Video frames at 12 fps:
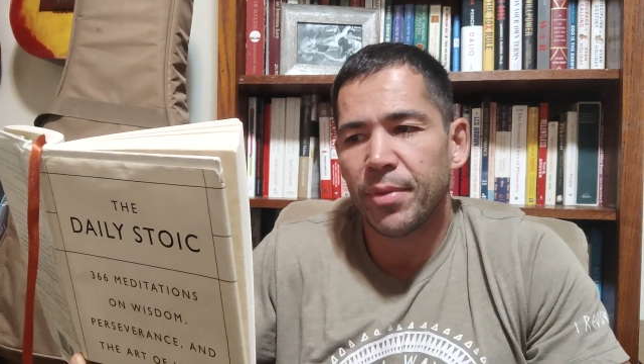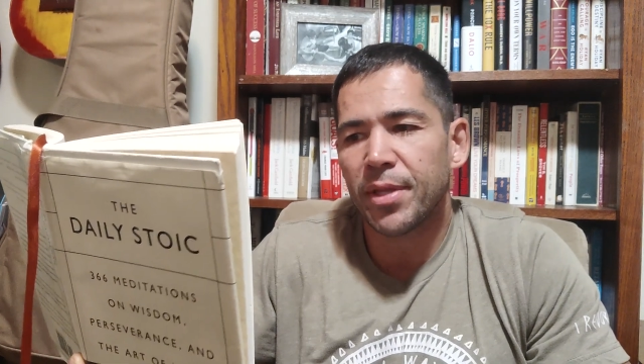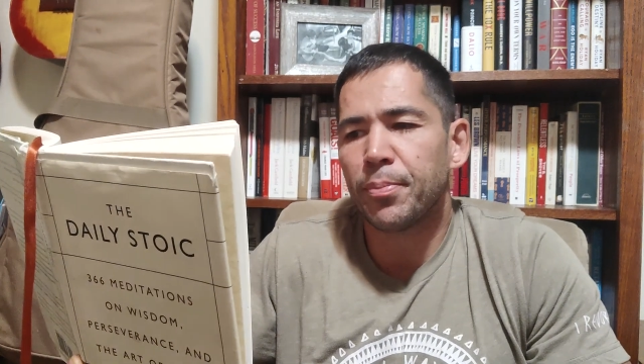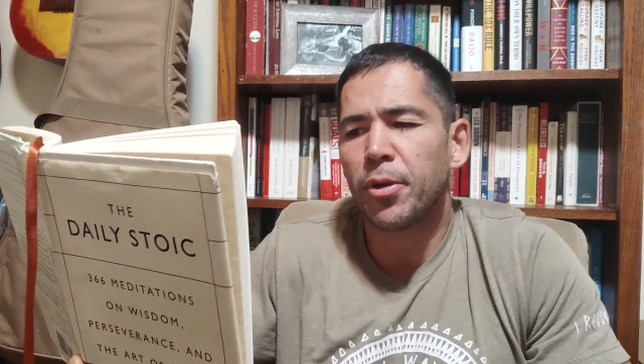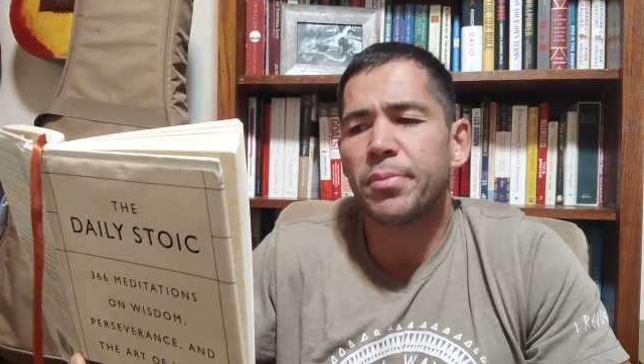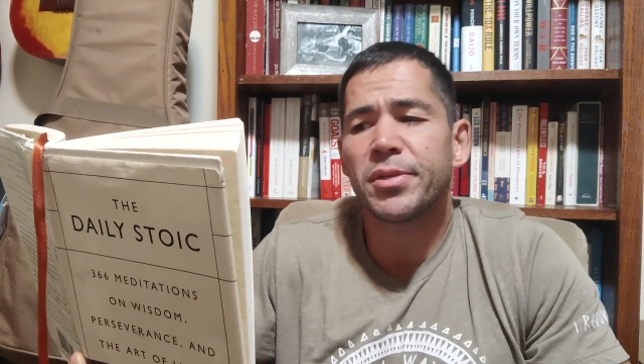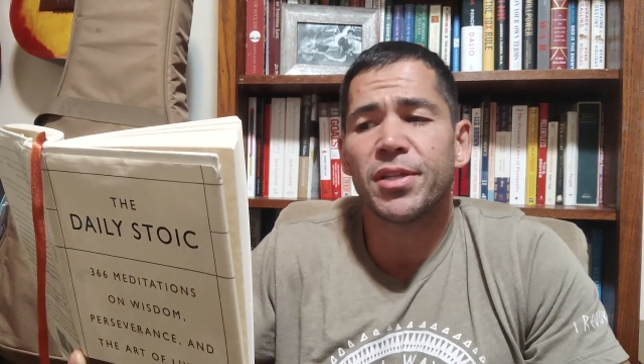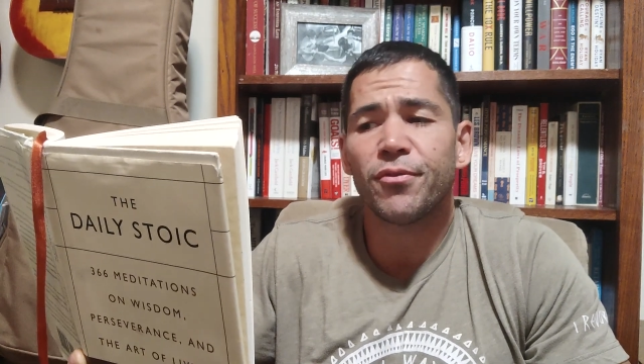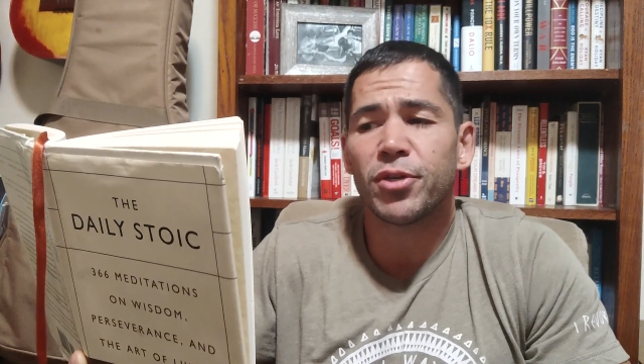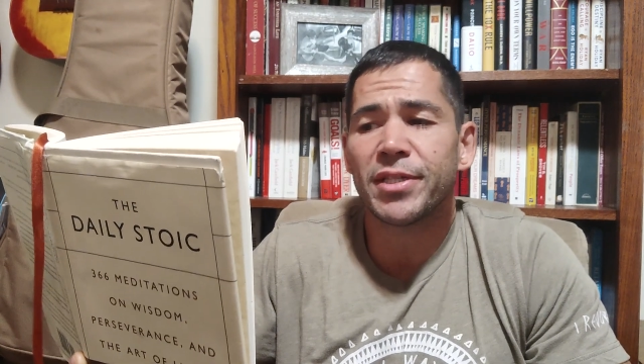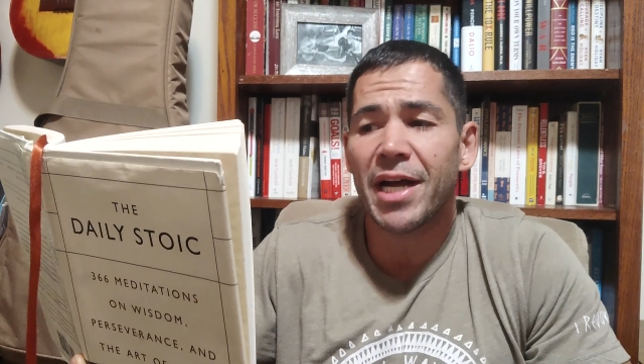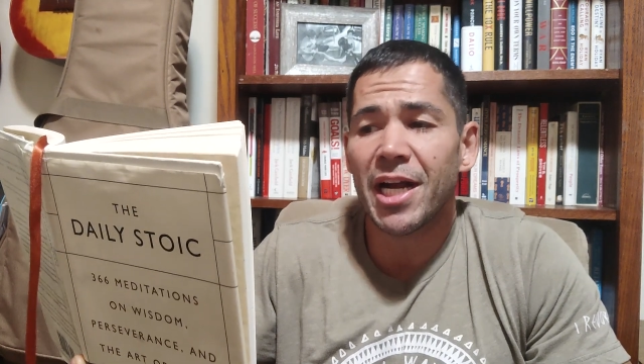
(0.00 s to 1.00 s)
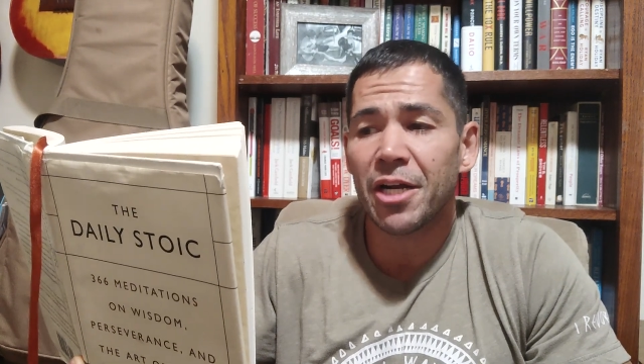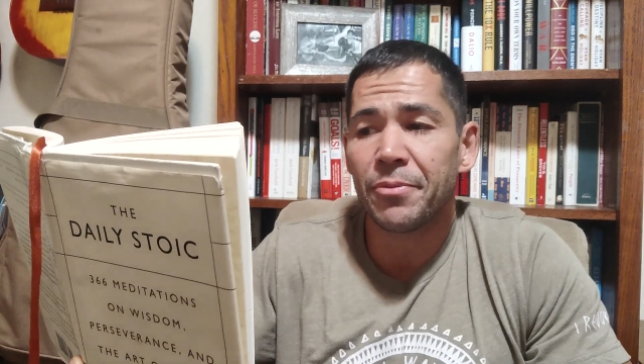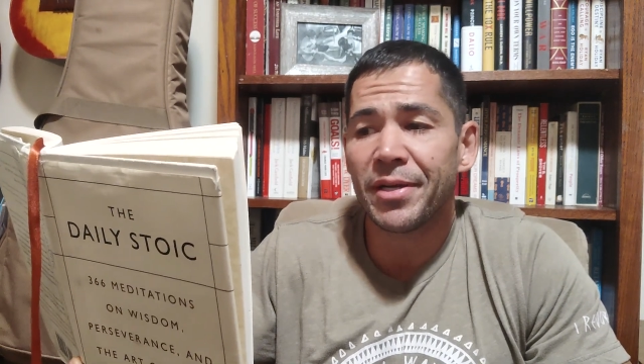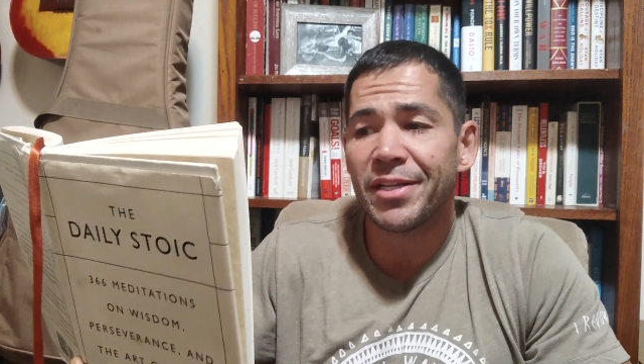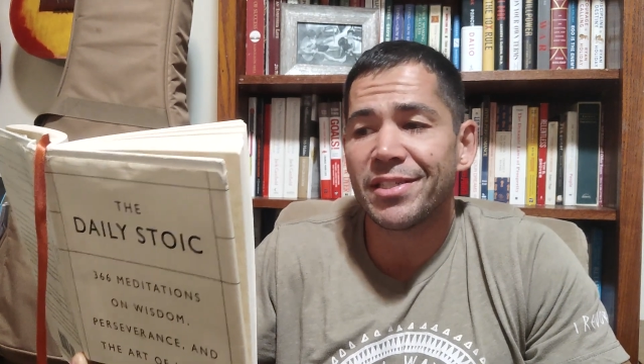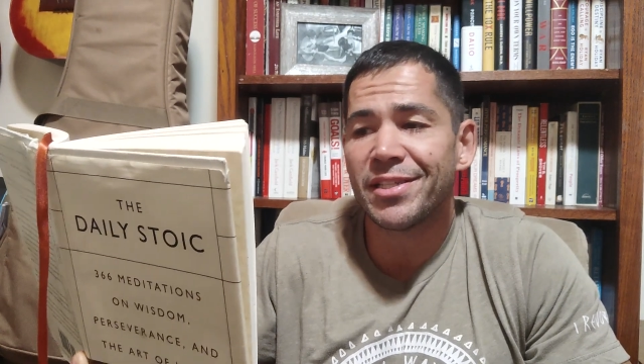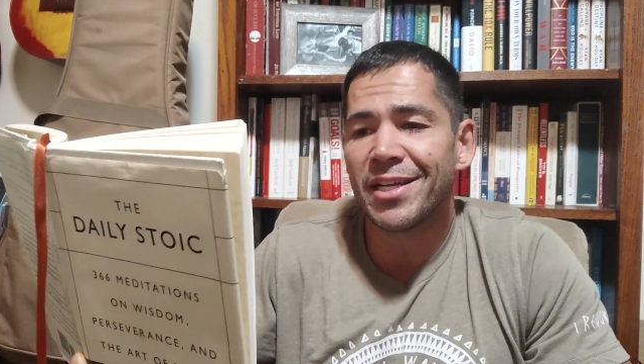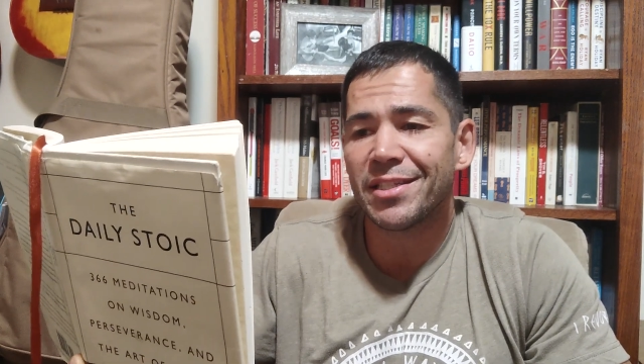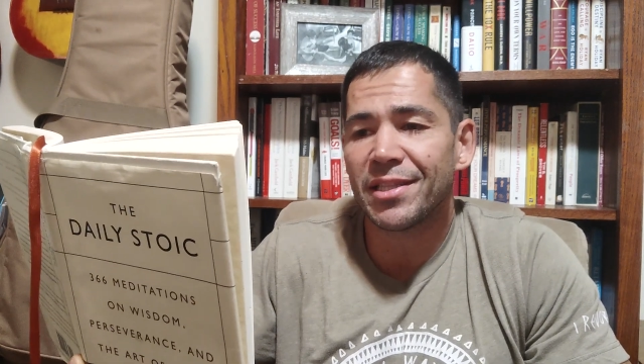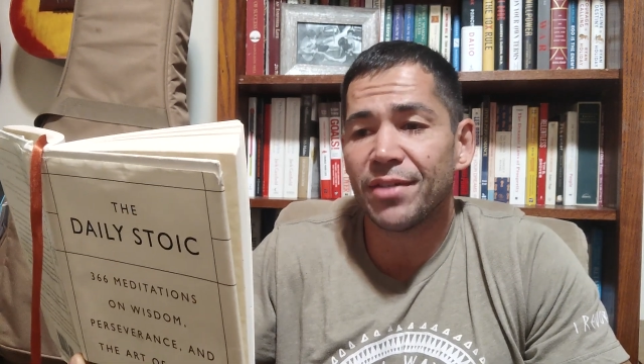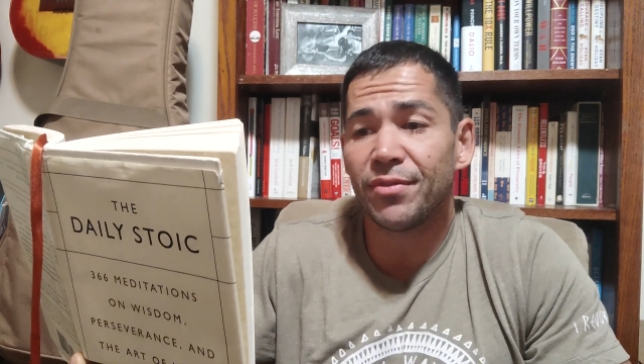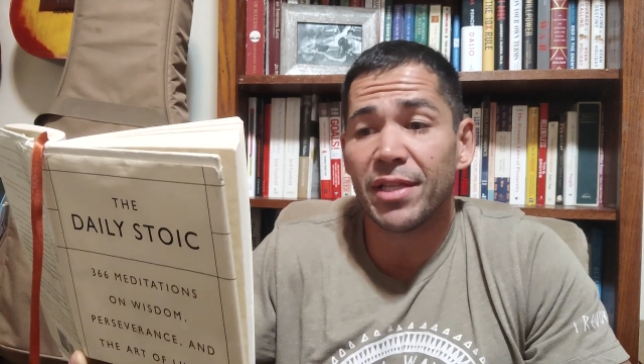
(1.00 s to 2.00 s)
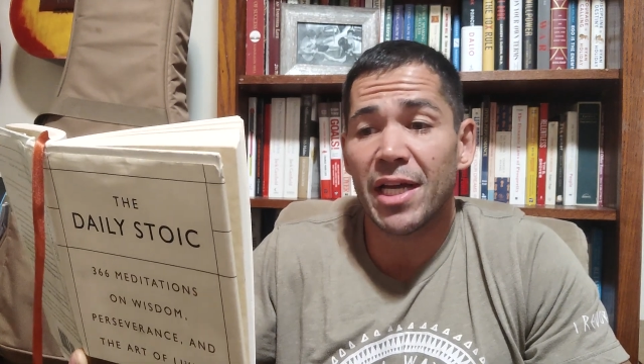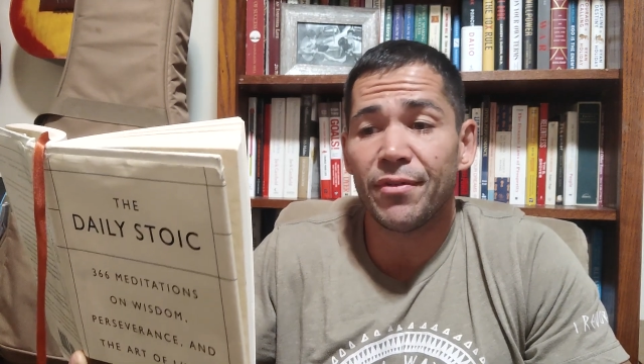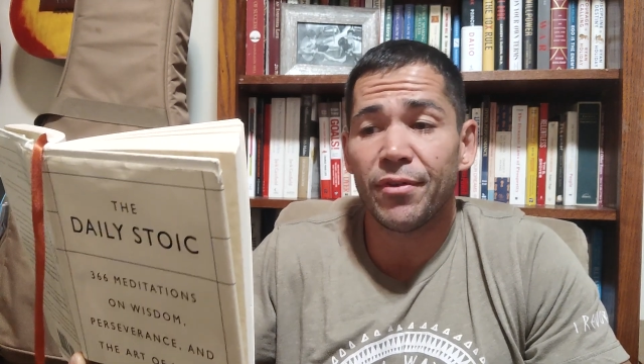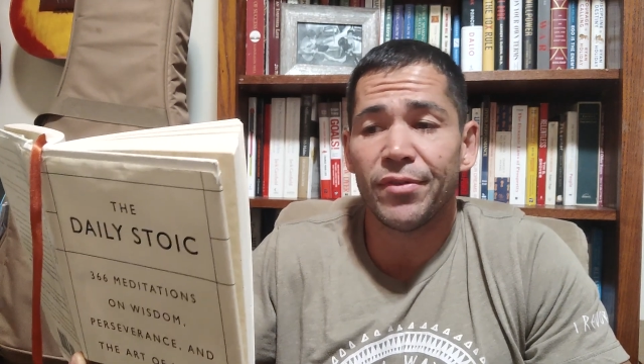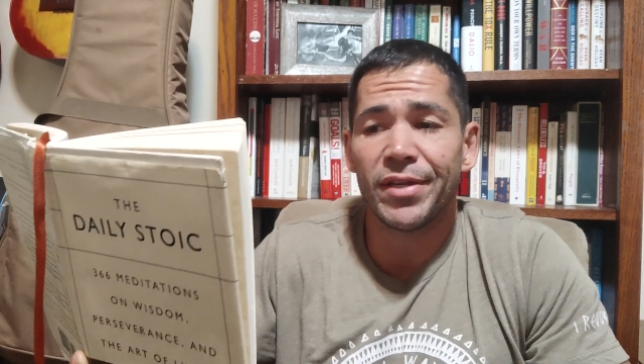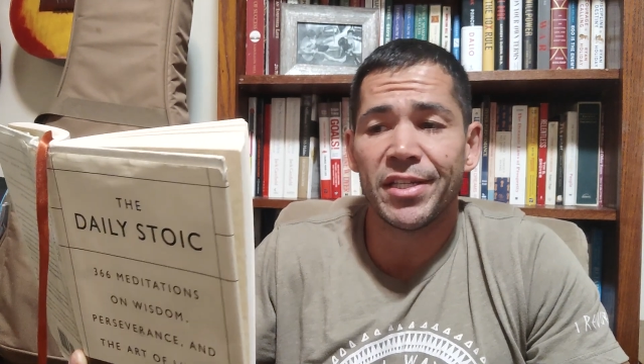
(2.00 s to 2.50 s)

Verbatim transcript: But the purpose of retirement is not to live a life of